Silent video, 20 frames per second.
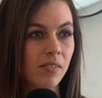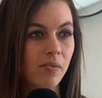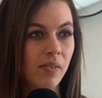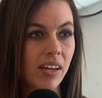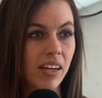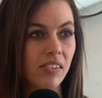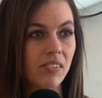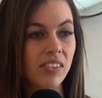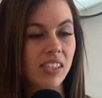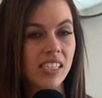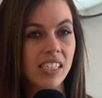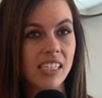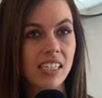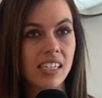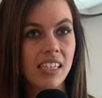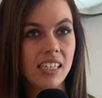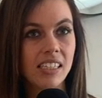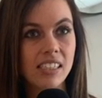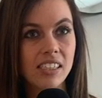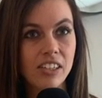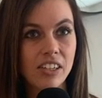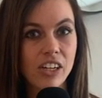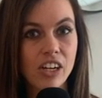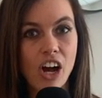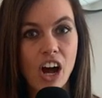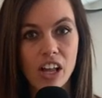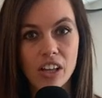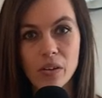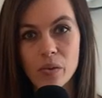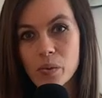might have seen it during
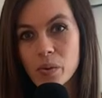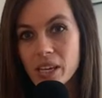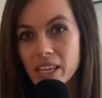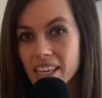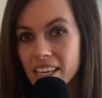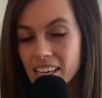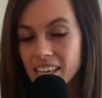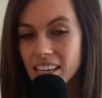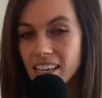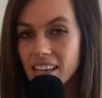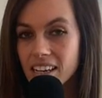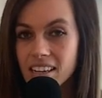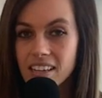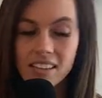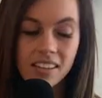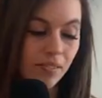Halloween.